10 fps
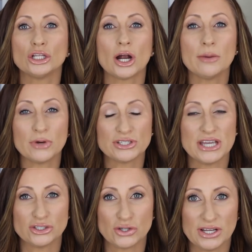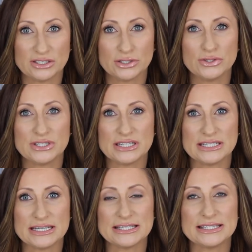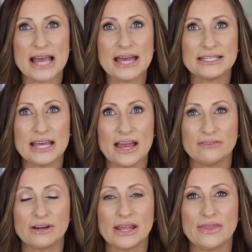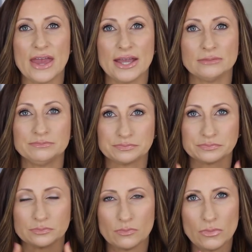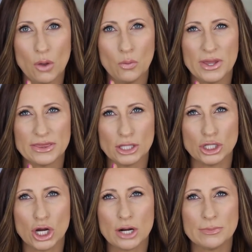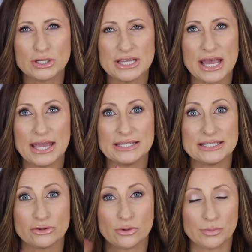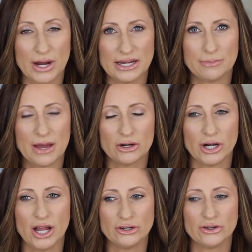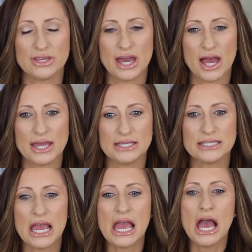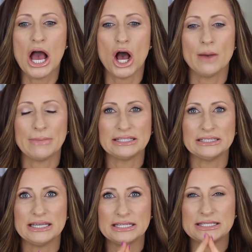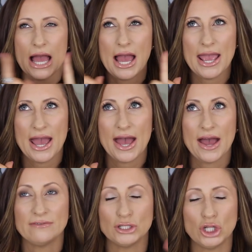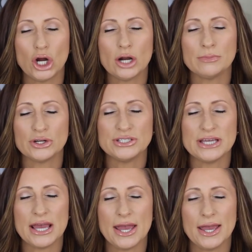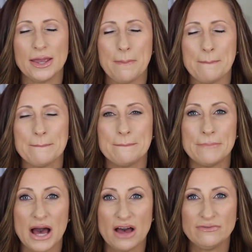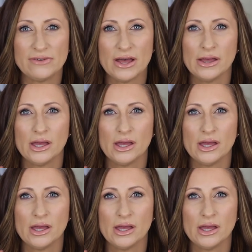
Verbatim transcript: Laura Mercier Translucent to set everything, with Laura Mercier Secret Brightening Powder under the eyes. On my lids, I have Laura Mercier Buff